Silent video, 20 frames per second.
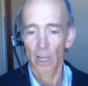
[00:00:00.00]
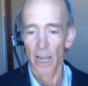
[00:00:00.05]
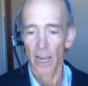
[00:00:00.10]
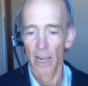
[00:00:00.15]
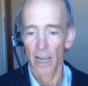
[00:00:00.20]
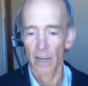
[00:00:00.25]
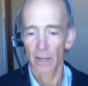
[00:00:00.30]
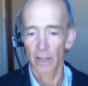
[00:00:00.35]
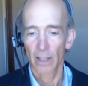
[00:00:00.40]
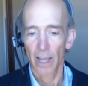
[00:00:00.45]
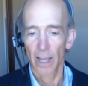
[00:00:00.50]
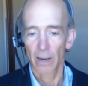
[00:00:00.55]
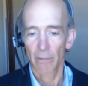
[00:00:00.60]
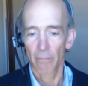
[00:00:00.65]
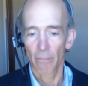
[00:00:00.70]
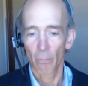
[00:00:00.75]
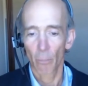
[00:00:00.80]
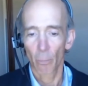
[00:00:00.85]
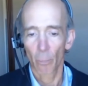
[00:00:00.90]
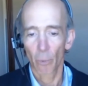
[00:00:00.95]
And that
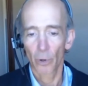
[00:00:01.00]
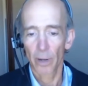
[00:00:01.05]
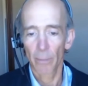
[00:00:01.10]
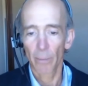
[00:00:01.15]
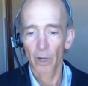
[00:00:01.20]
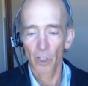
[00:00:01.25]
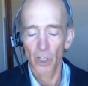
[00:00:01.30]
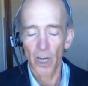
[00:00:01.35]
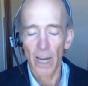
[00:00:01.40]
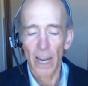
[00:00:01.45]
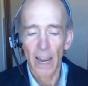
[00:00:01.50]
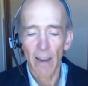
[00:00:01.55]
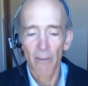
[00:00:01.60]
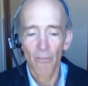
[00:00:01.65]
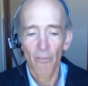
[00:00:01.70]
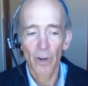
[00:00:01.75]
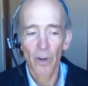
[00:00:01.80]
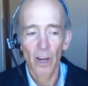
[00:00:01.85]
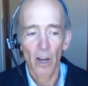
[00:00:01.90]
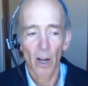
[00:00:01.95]
pretty much
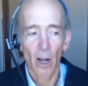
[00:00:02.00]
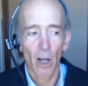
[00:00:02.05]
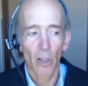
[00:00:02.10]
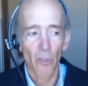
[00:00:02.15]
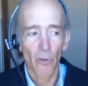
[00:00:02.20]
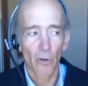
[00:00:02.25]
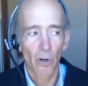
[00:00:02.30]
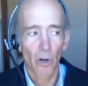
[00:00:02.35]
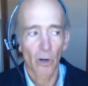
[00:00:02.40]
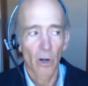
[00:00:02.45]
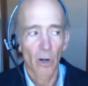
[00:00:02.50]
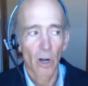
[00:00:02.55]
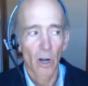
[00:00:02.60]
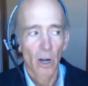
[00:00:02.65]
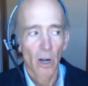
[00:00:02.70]
every other